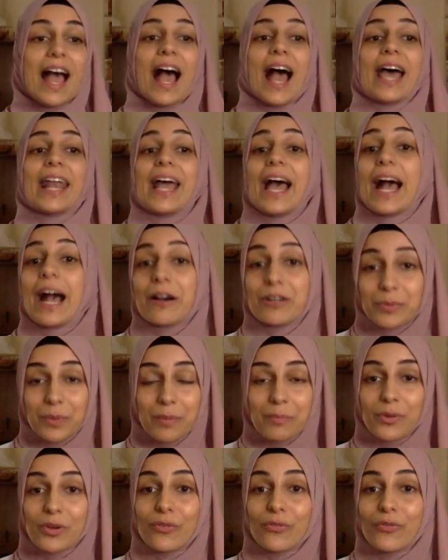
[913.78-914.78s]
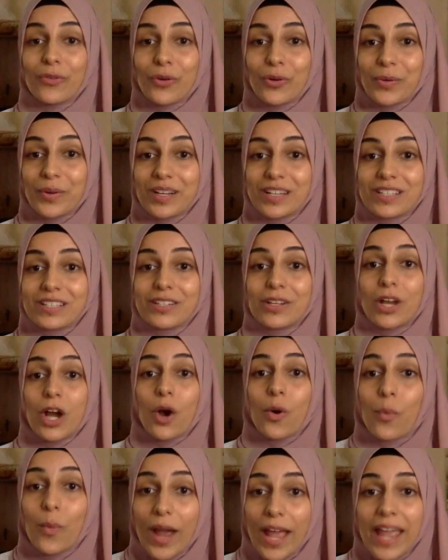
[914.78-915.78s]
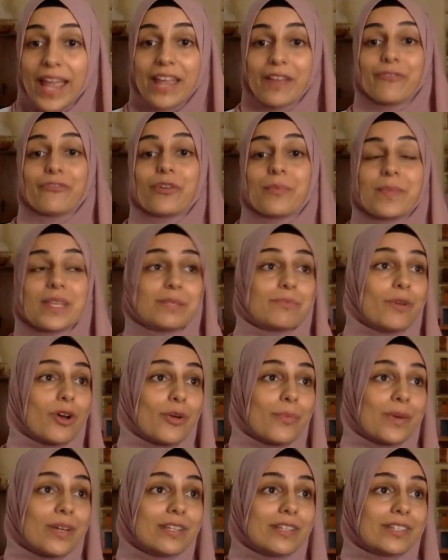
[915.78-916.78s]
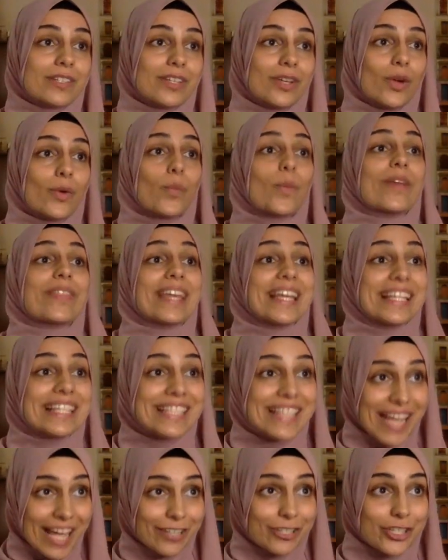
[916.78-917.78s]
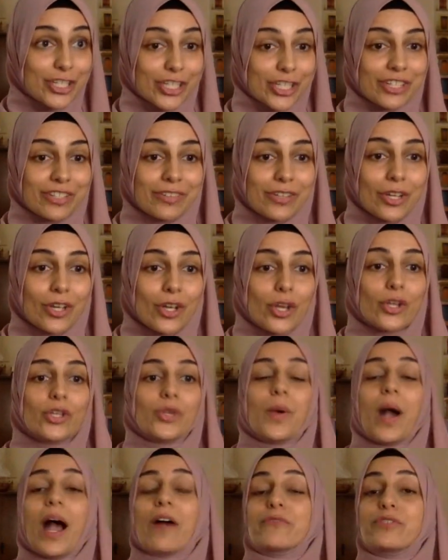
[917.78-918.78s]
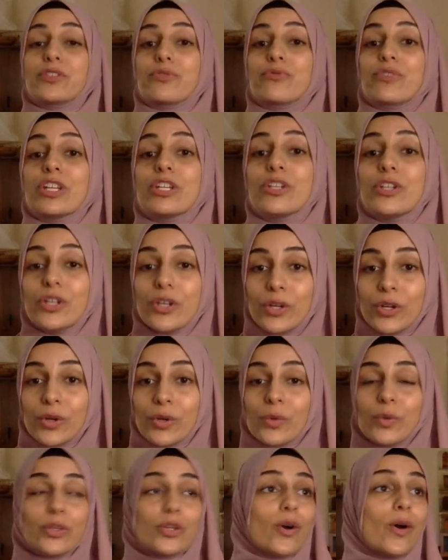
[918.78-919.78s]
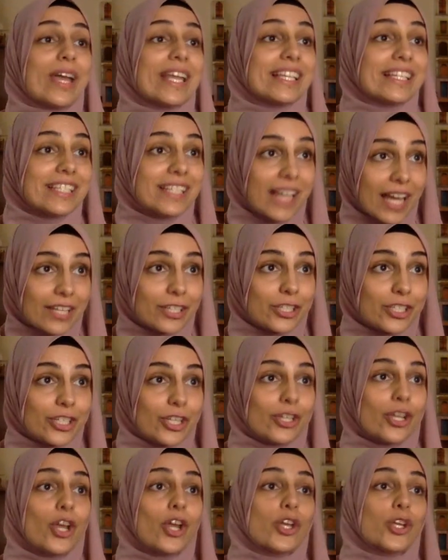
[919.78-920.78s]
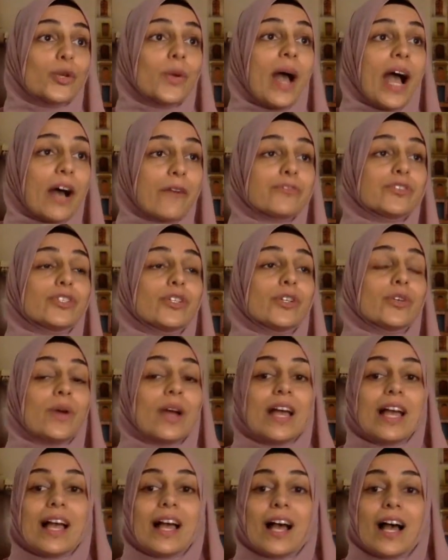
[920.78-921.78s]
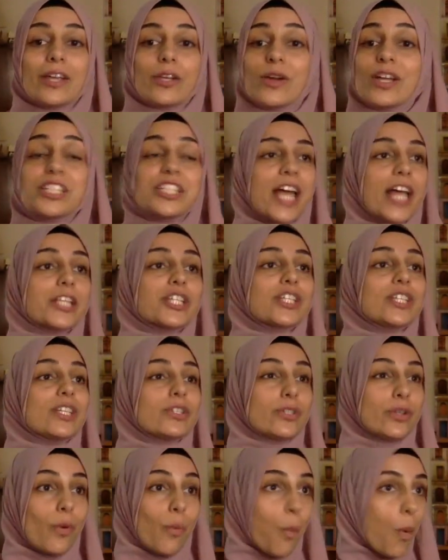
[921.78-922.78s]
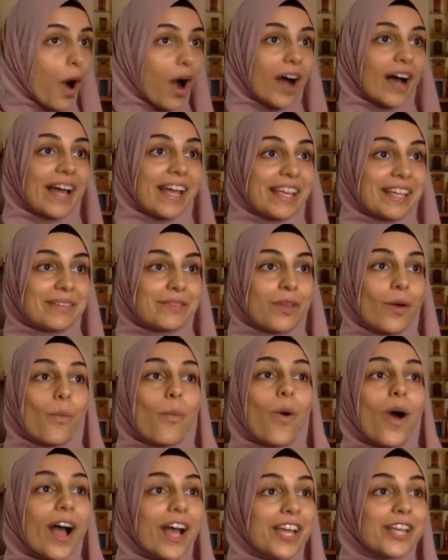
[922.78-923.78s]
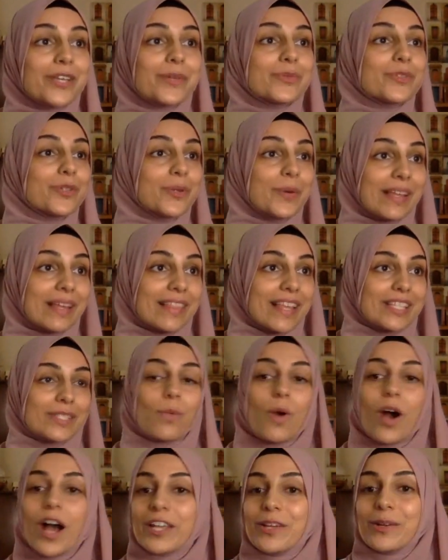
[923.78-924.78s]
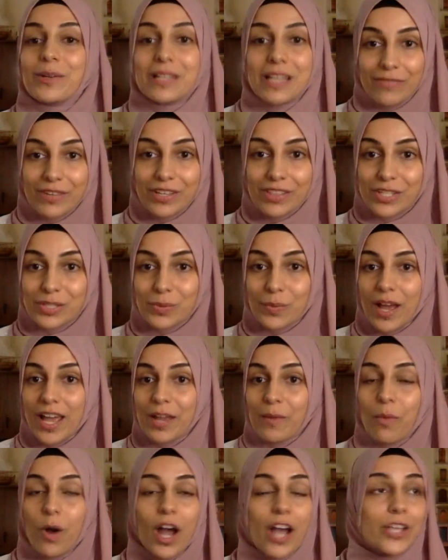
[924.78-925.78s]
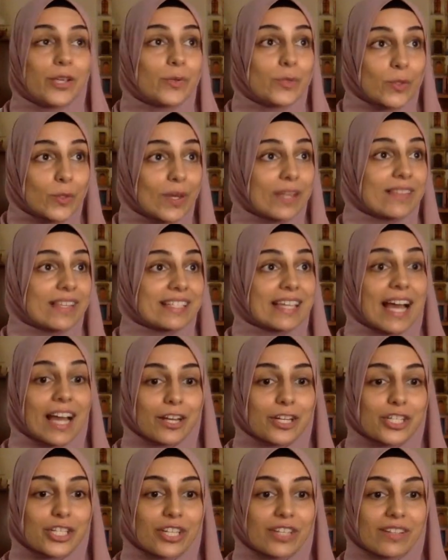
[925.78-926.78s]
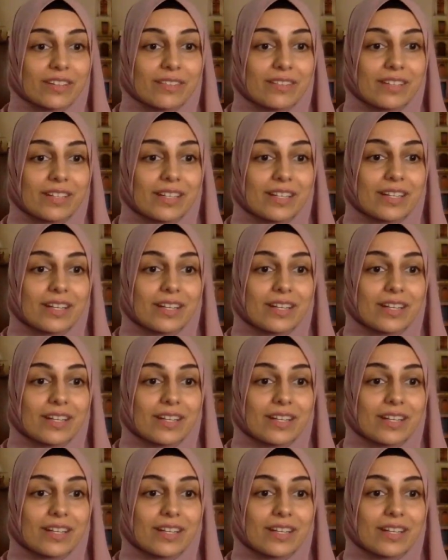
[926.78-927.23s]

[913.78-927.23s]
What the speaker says: And how do we move forward away from this moment? With intention. You have to renew your intention. Your intention is your why. Why are you doing this? Why are you living this way? Why are you doing this action?